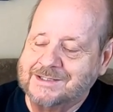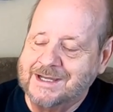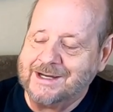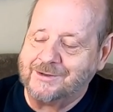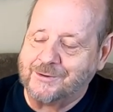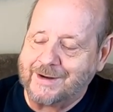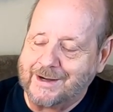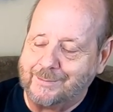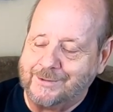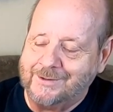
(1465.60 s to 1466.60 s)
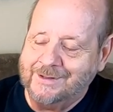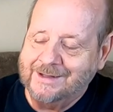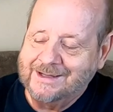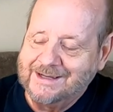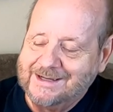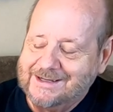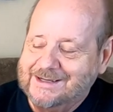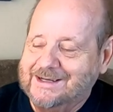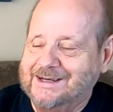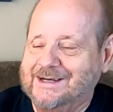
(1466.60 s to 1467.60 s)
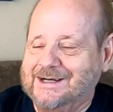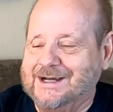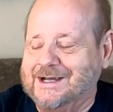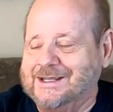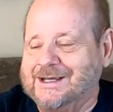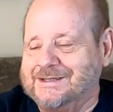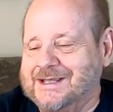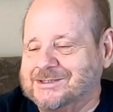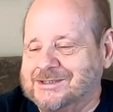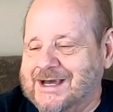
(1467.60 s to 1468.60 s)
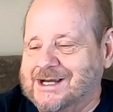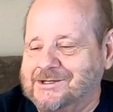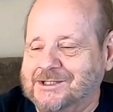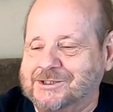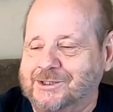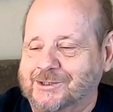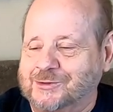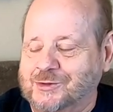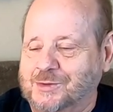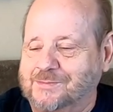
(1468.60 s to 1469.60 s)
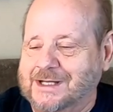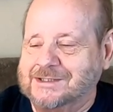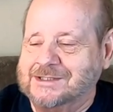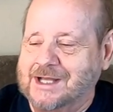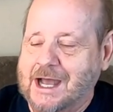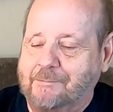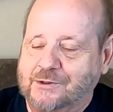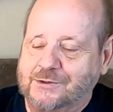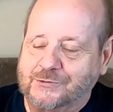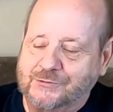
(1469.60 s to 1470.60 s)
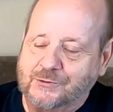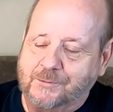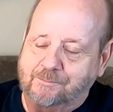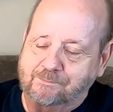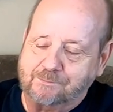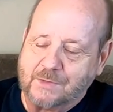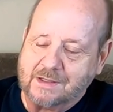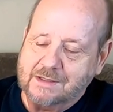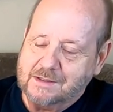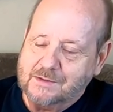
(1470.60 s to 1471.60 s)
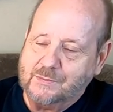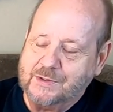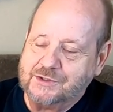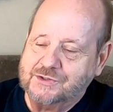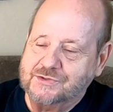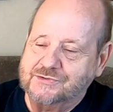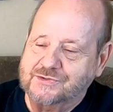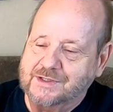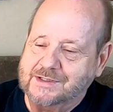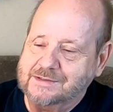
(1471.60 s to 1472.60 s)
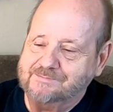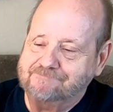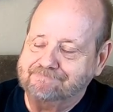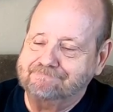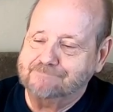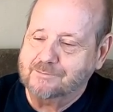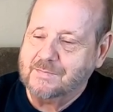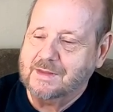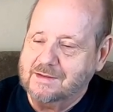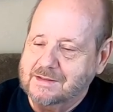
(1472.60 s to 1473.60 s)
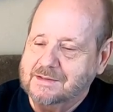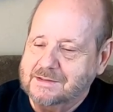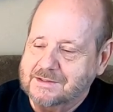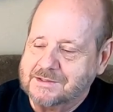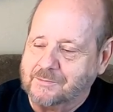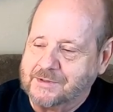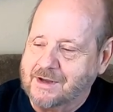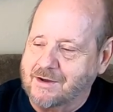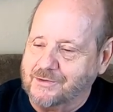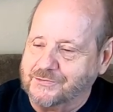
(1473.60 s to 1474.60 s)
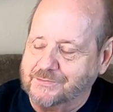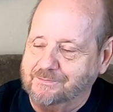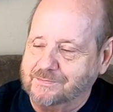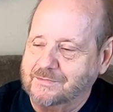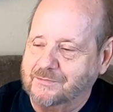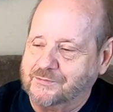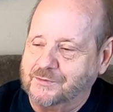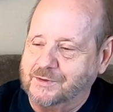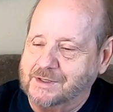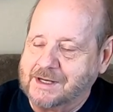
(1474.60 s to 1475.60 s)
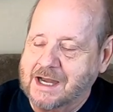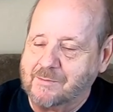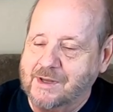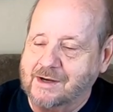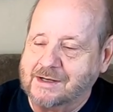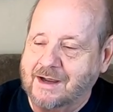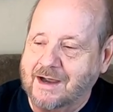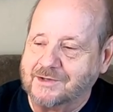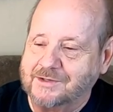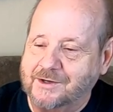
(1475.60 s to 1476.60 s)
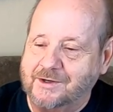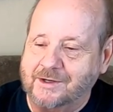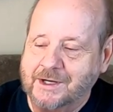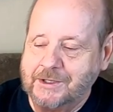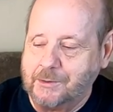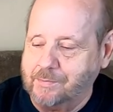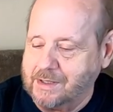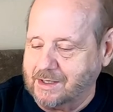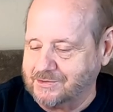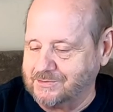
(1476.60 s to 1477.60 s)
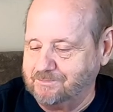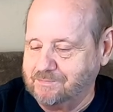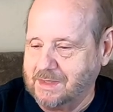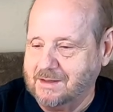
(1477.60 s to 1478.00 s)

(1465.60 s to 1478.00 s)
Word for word: that's incredible. Uh, again, that's not a digital zoom. That's an optical zoom, which is uh, something else for a camera that cost under a hundred bucks.